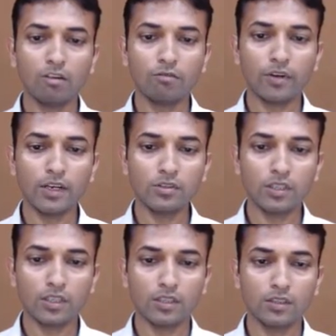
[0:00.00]
Now at
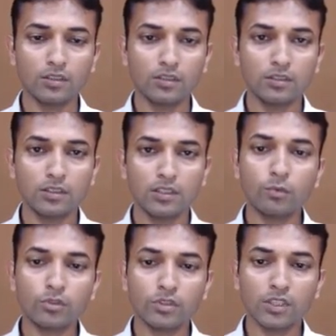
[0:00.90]
5 second,
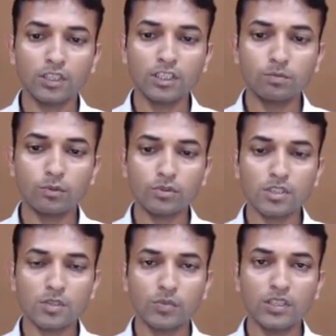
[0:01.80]
fourth process that is
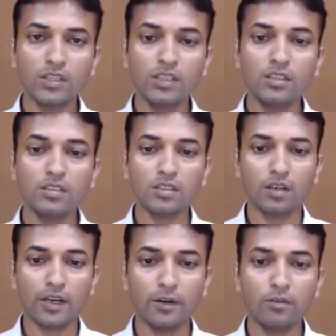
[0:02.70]
process P3
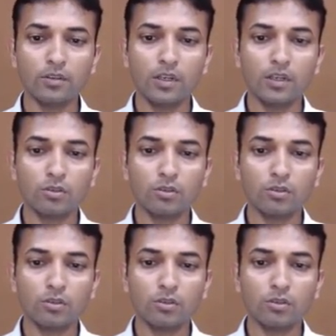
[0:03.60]
is arrived.